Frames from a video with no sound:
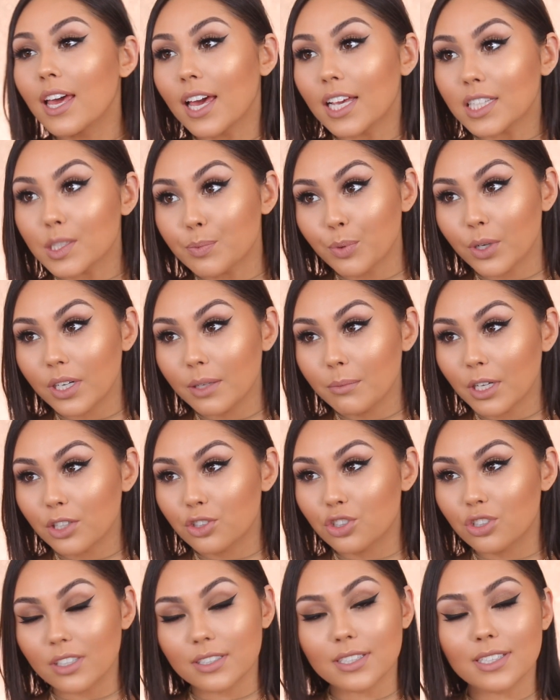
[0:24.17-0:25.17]
It's pretty
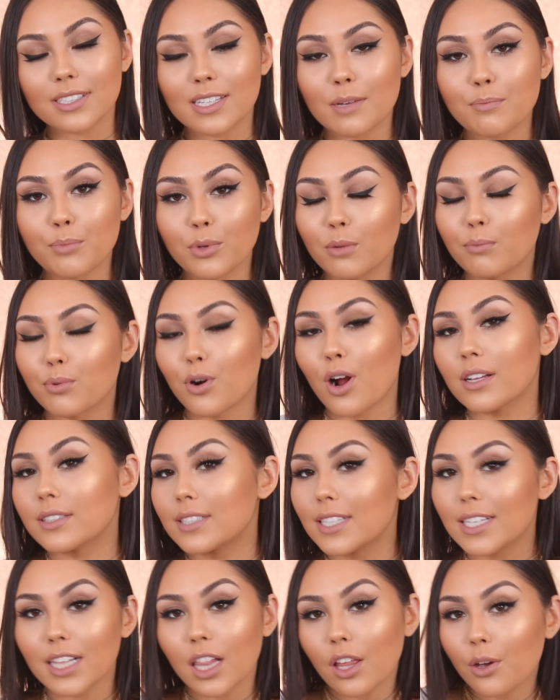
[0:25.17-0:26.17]
much just a simple
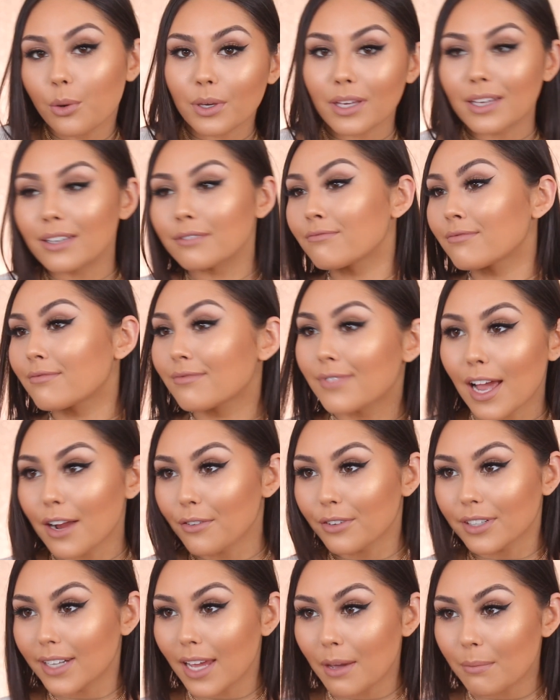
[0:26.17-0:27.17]
bronzy, glowy,
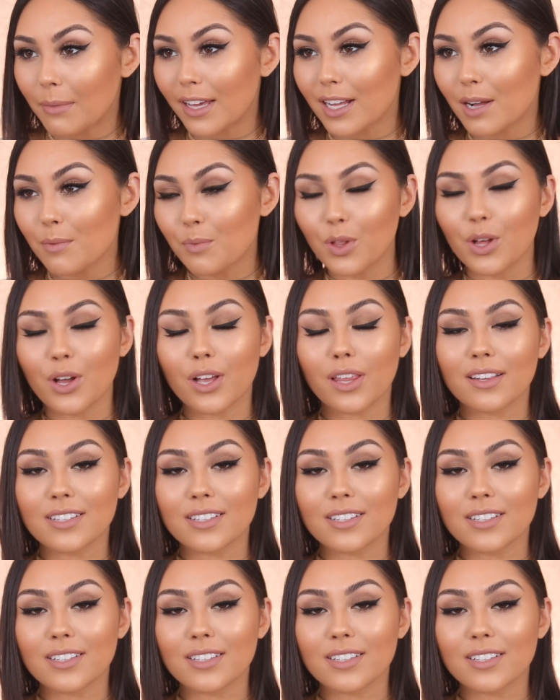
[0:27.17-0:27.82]
everyday makeup look.